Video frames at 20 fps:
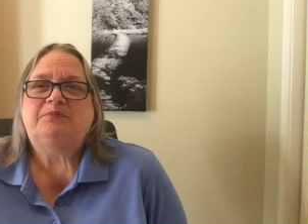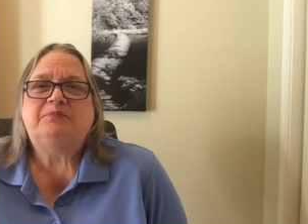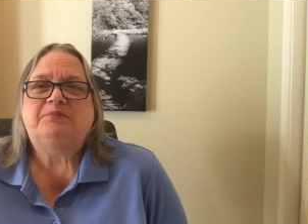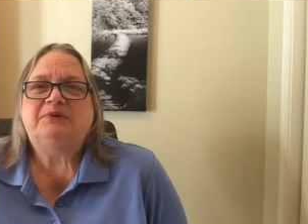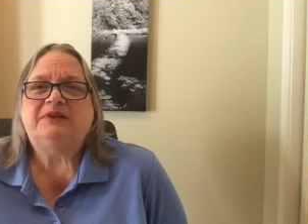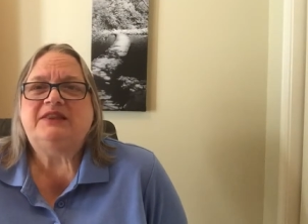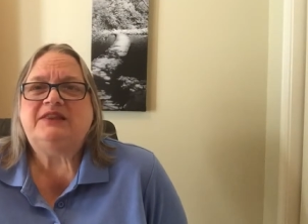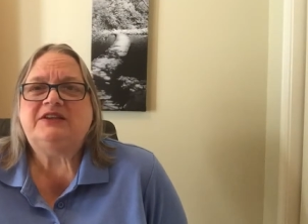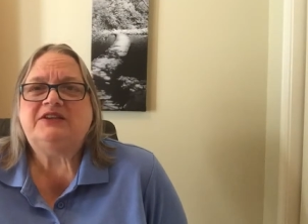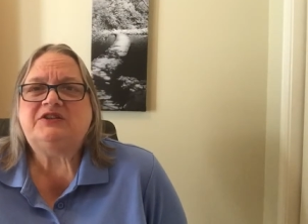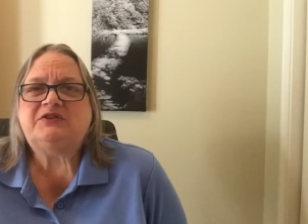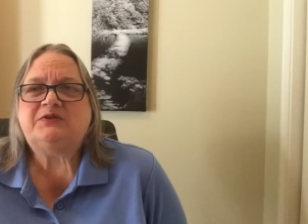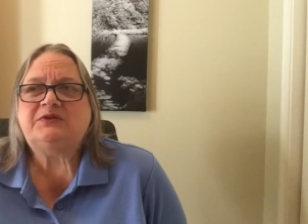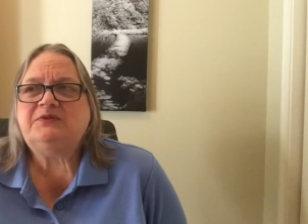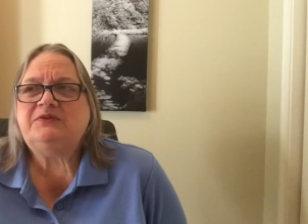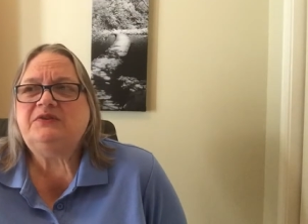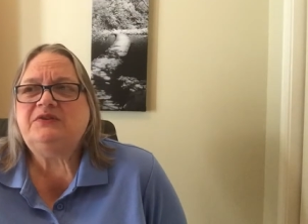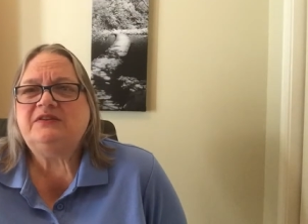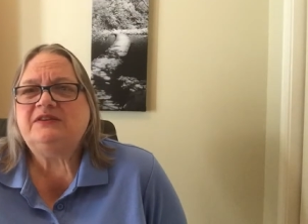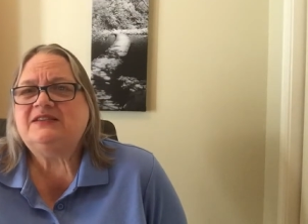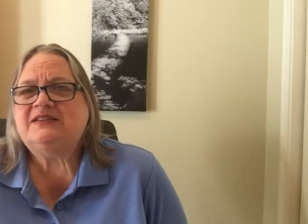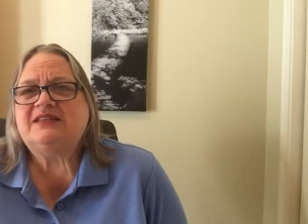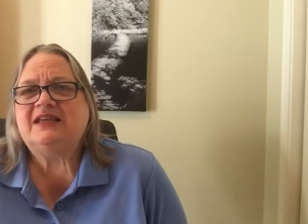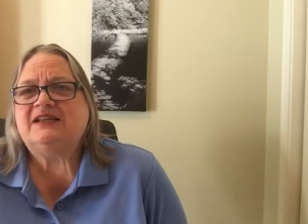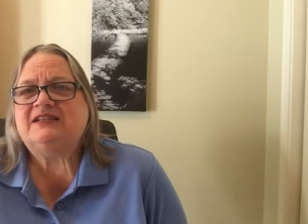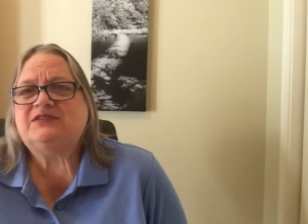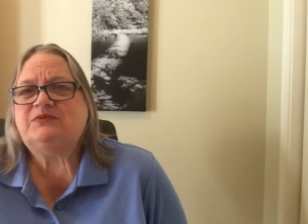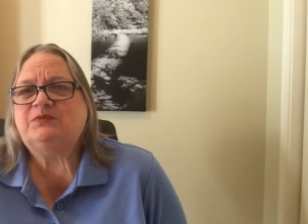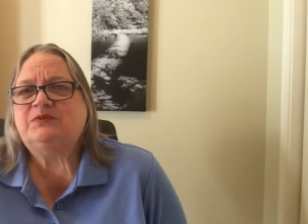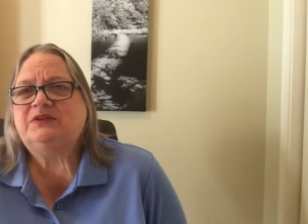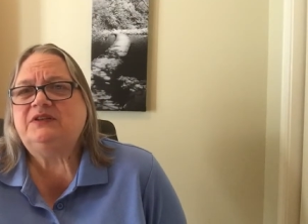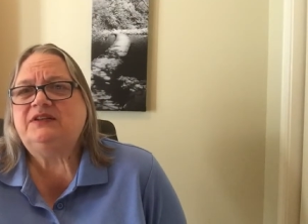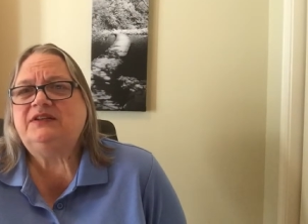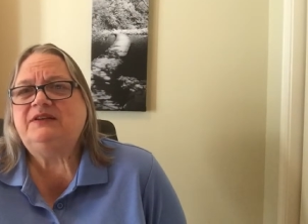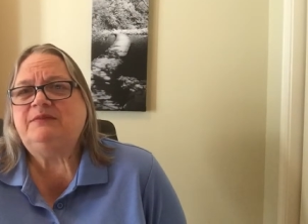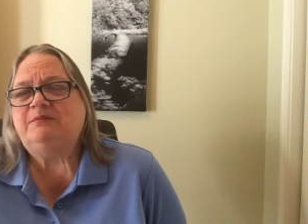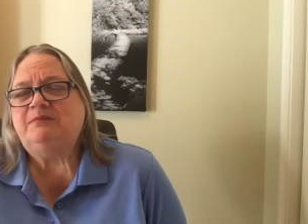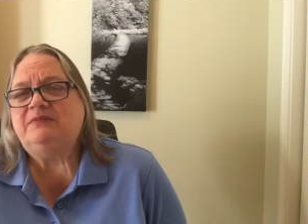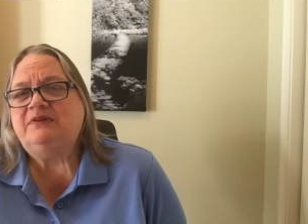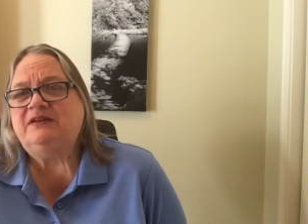But the truth is that's really
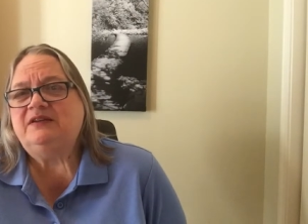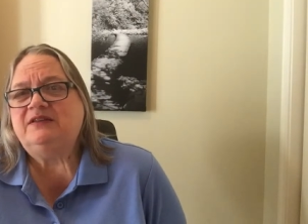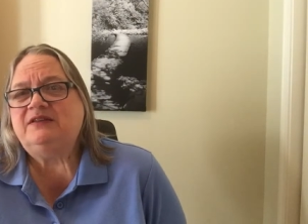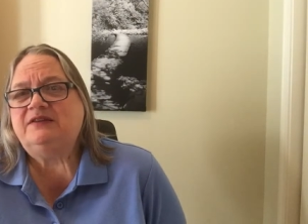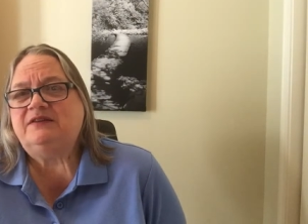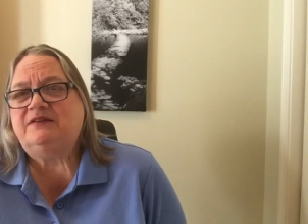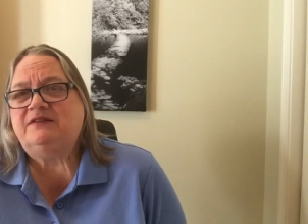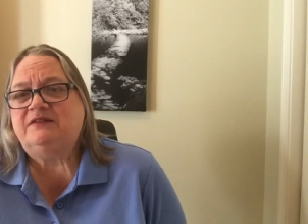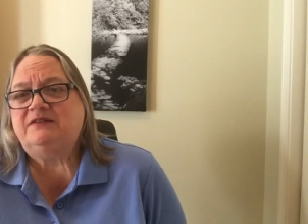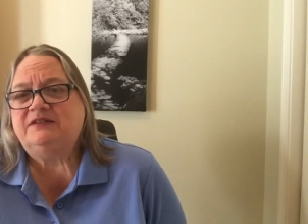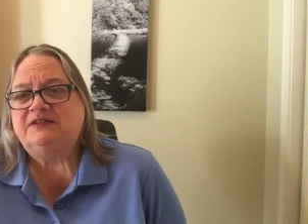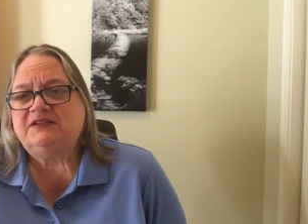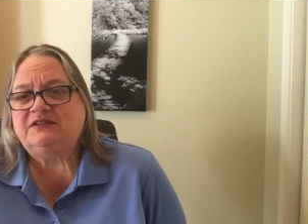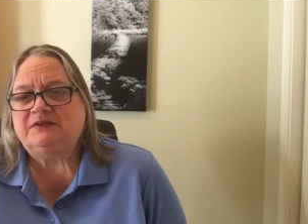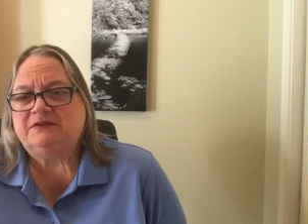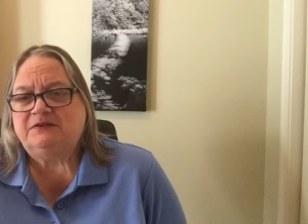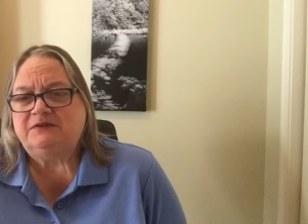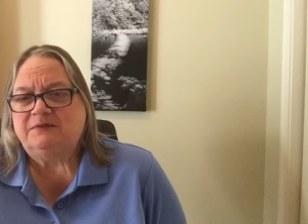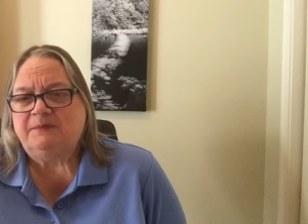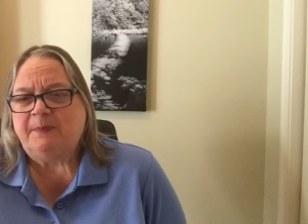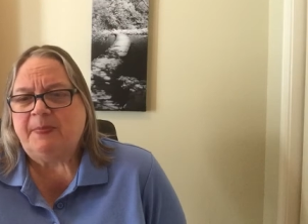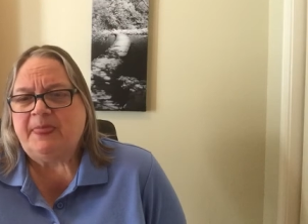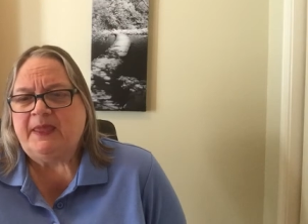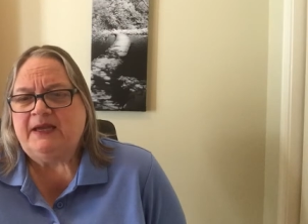a myth also.